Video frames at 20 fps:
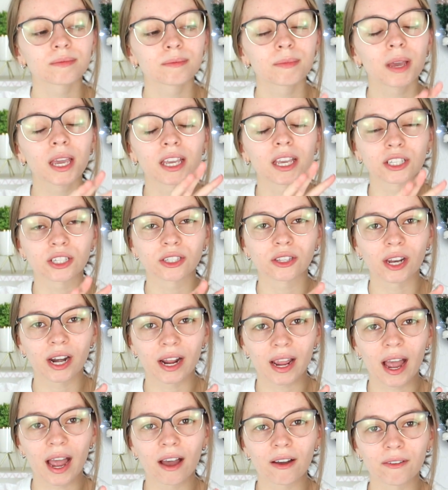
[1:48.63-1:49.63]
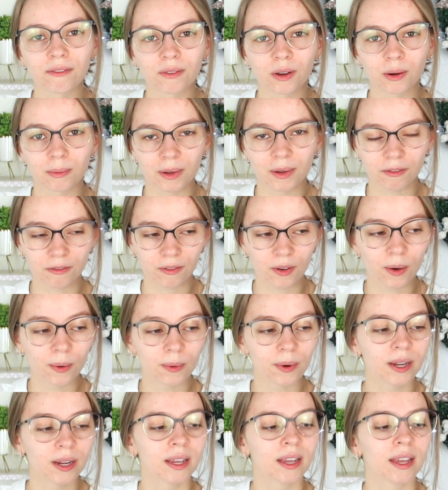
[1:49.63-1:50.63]
page that I have on my
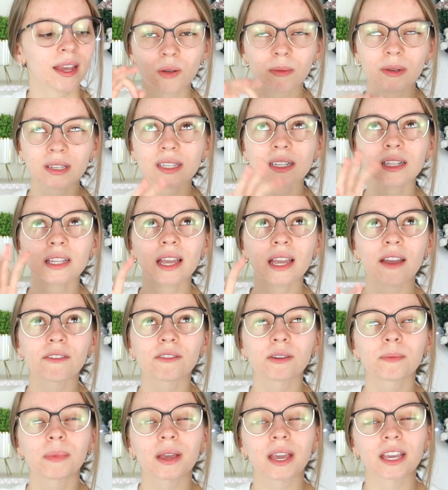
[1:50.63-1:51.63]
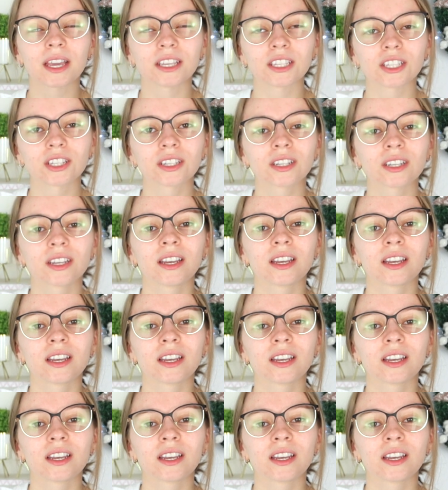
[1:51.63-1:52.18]
phone. So basically every page